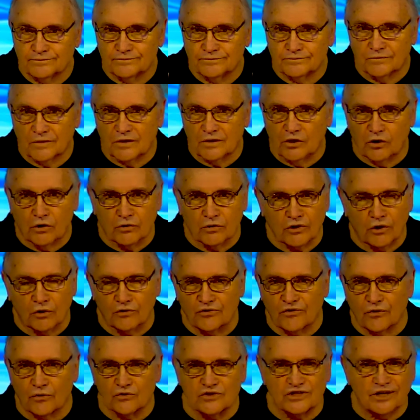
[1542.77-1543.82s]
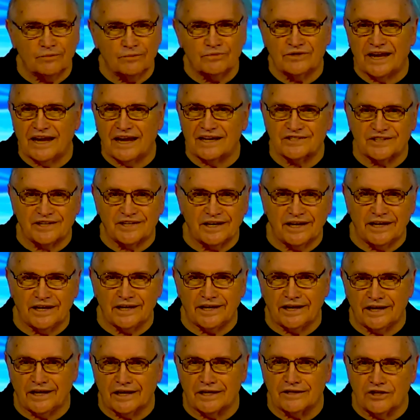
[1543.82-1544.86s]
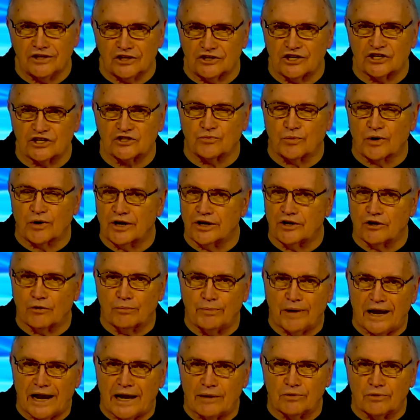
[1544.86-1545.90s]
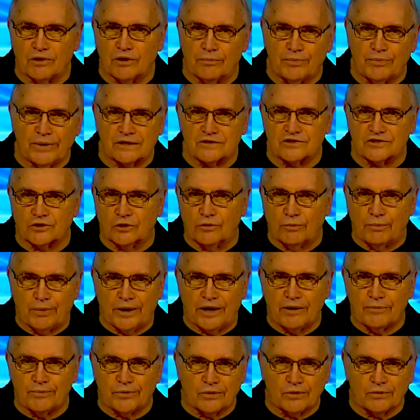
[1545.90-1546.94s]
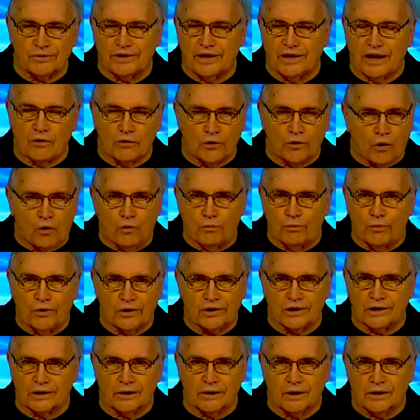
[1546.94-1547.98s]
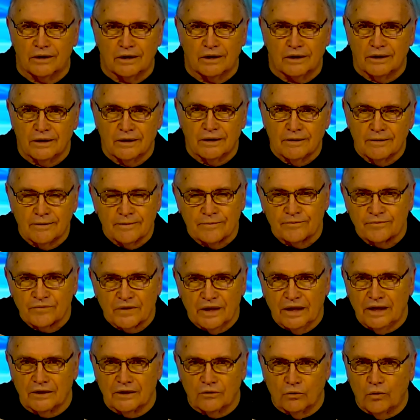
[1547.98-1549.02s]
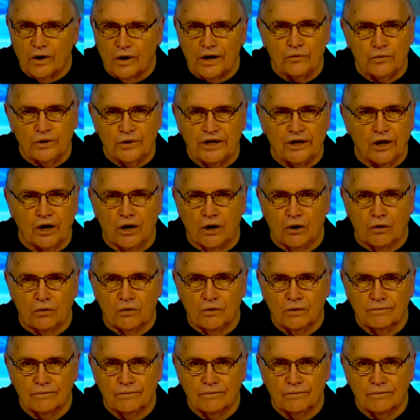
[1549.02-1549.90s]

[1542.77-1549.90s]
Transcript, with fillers: You don't go through some test to get in. You just bring your Bible, a pencil, a paper, notebook, and, a, and away we go.